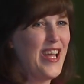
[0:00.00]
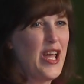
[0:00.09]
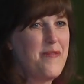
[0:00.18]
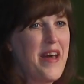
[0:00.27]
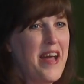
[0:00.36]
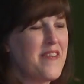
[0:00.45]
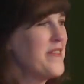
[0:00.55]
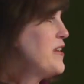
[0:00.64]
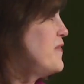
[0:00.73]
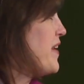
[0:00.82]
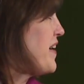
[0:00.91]
I came back and
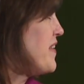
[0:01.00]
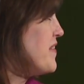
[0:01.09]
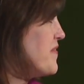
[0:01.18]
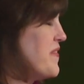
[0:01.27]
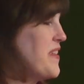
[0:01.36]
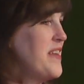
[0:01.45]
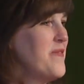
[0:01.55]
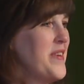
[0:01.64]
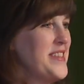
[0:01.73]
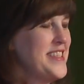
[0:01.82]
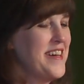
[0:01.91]
wrote about them in
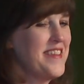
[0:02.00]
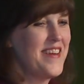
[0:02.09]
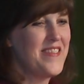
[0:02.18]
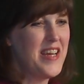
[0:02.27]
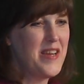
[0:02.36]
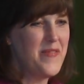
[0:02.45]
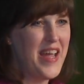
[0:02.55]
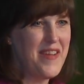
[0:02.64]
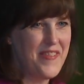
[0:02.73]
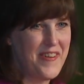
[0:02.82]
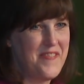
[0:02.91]
my South Carolina
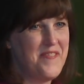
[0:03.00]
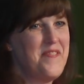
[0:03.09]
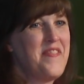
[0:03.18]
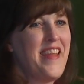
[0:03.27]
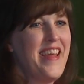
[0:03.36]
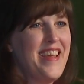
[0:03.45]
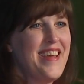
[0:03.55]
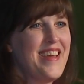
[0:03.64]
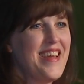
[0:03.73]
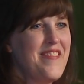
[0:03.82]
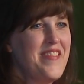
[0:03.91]
paper,
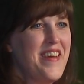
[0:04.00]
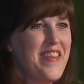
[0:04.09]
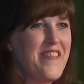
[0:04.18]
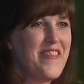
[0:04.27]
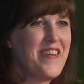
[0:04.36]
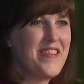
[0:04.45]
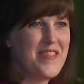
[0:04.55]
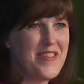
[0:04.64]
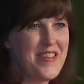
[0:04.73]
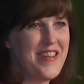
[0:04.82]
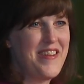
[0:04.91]
even though they weren't,
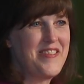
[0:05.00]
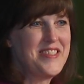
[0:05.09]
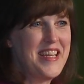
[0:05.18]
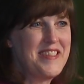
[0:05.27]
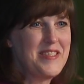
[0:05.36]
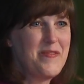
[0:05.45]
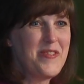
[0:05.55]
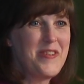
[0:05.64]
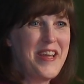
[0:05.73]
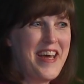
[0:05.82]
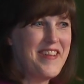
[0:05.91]
you know, a state
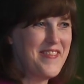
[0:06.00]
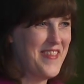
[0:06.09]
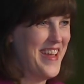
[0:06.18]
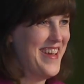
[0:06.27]
symbol yet.